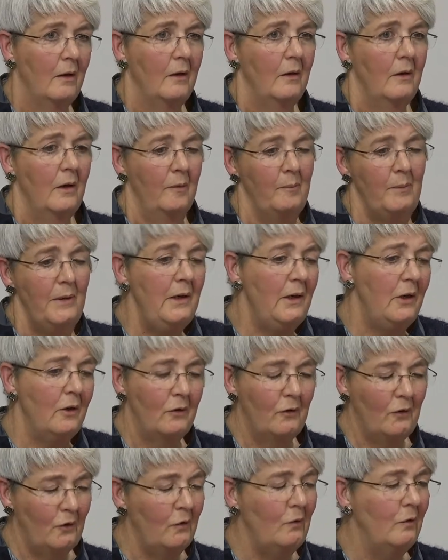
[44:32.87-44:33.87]
I've been here
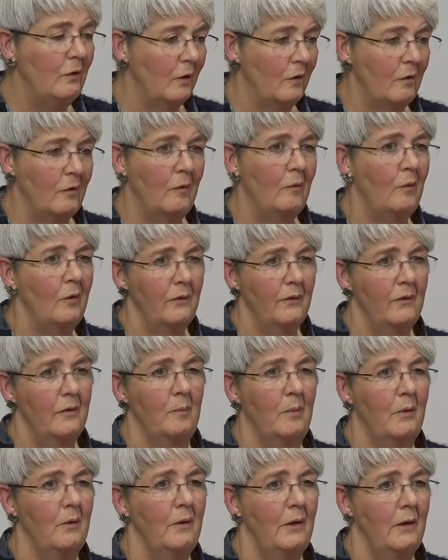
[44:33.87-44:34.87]
too long, what's the
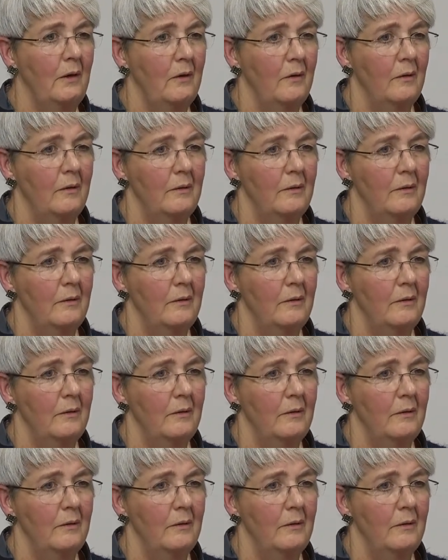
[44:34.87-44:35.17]
point?